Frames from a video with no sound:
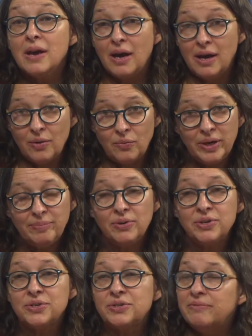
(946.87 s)
uh, we
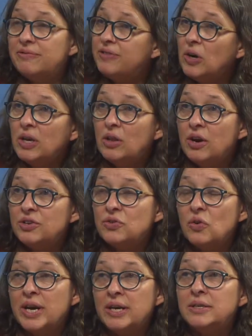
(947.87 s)
produce some very large,
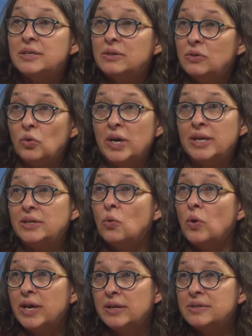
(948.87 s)
great, great
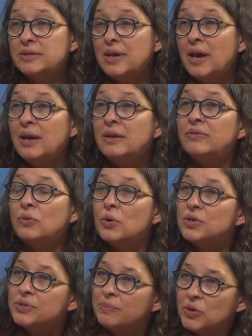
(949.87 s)
quakes. And of
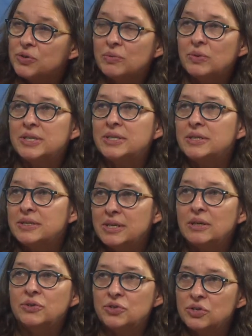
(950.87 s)
course, the most at risk is
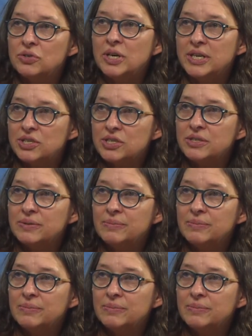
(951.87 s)
the Aleutian Trench.